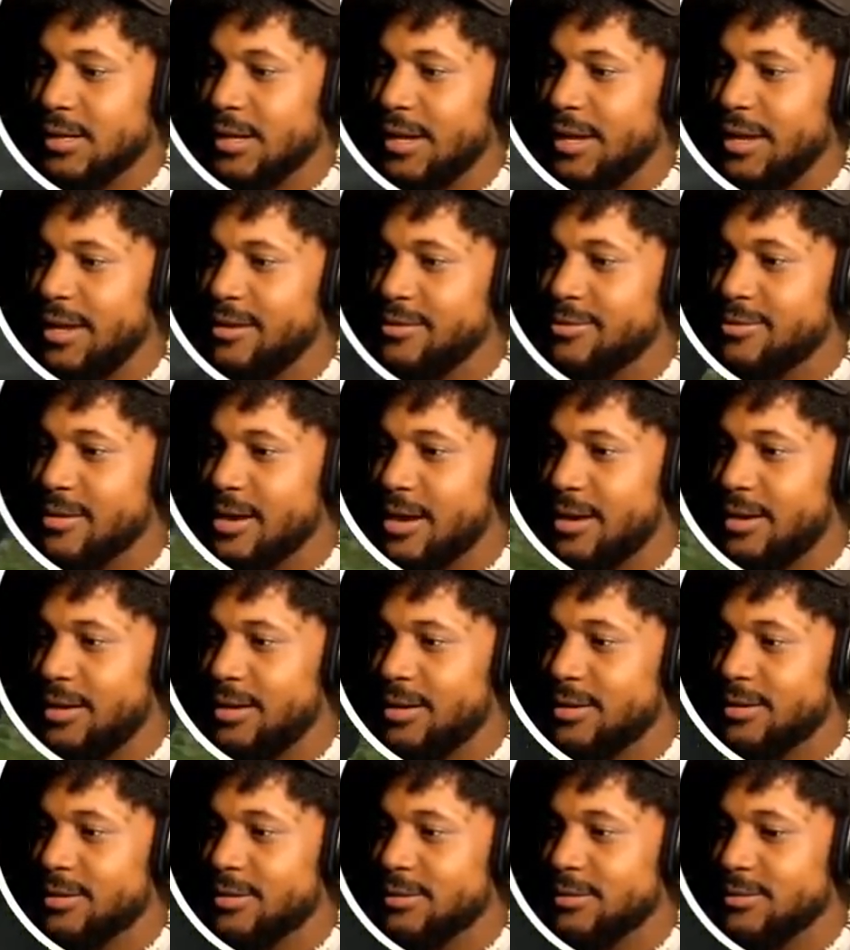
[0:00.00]
Hey,
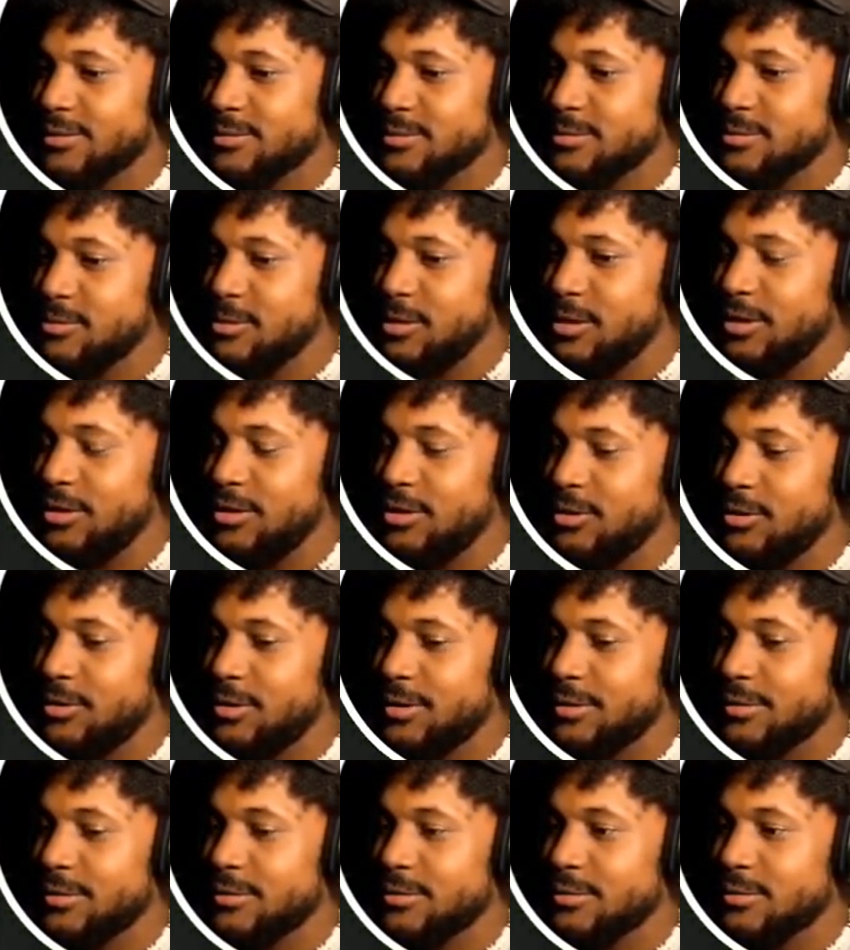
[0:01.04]
Sonic. What are you
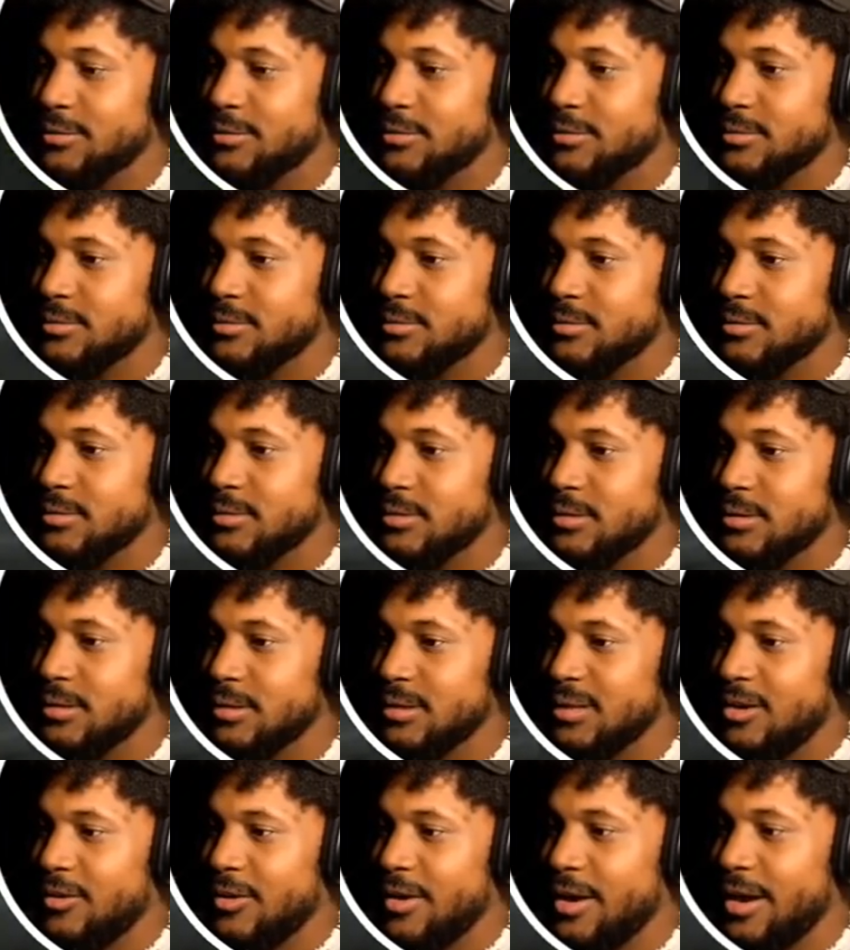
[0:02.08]
doing?
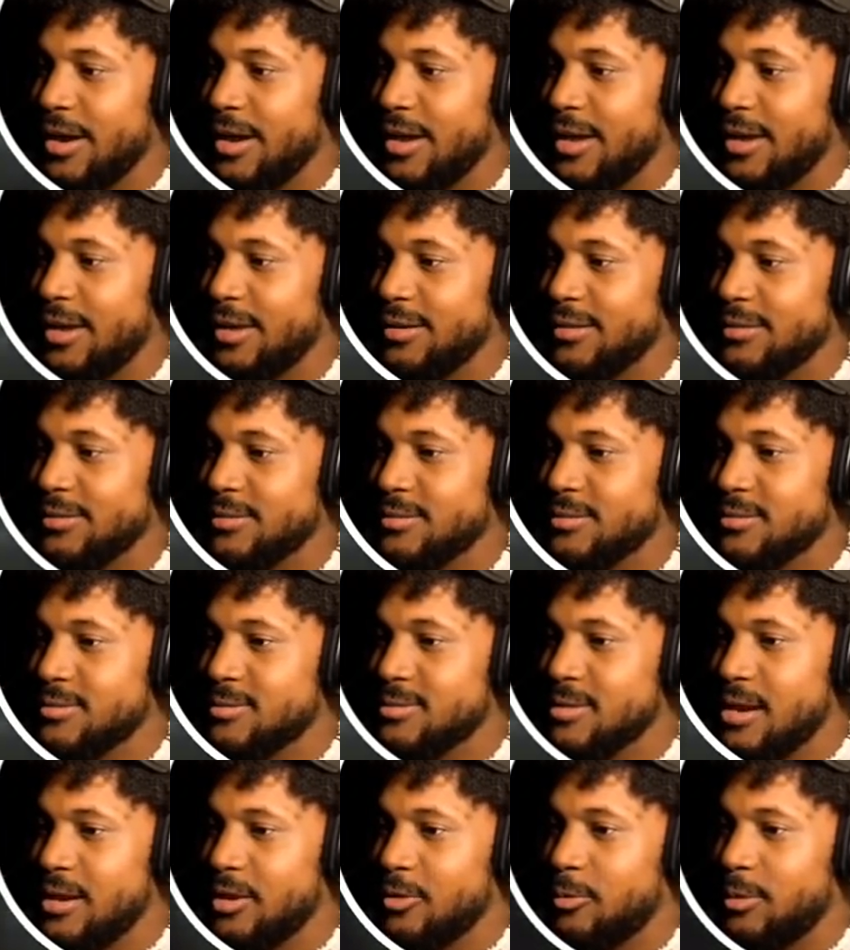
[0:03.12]
Alright.
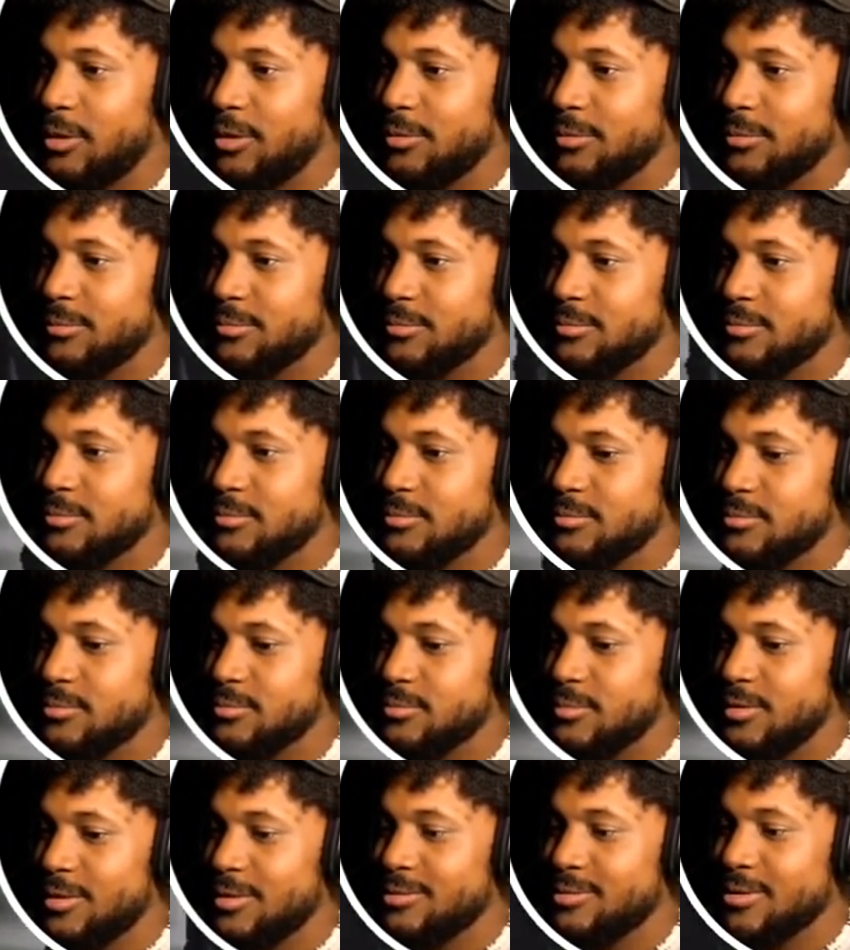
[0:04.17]
Sonic, what are you...
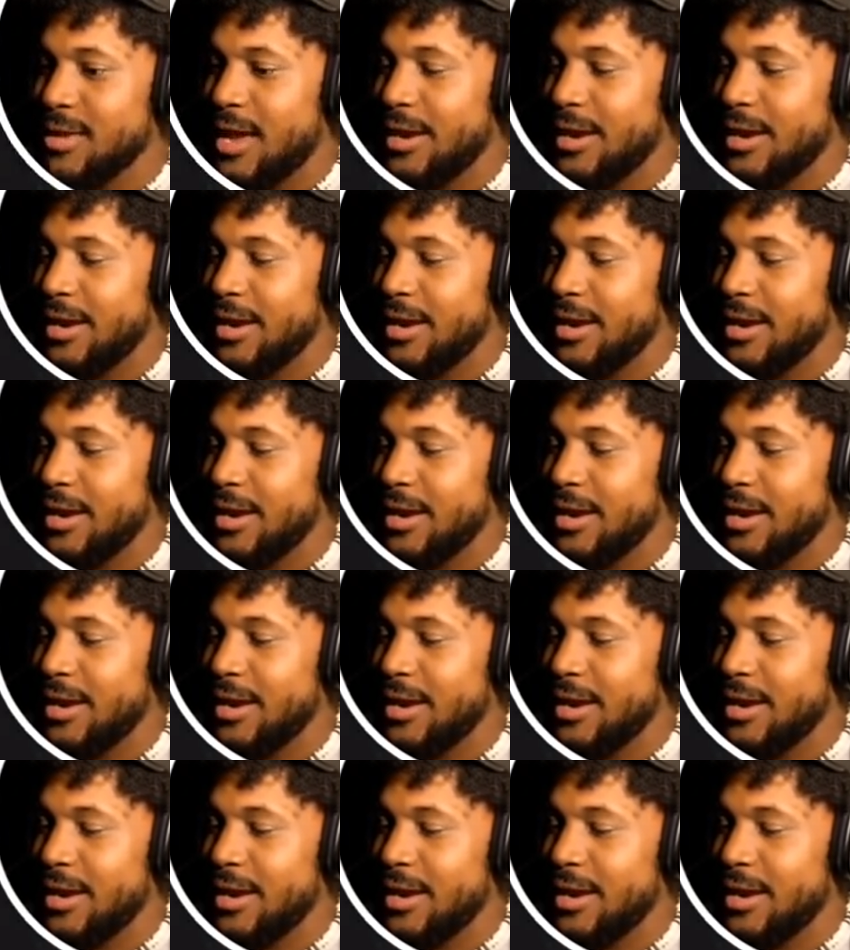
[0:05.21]
Sonic.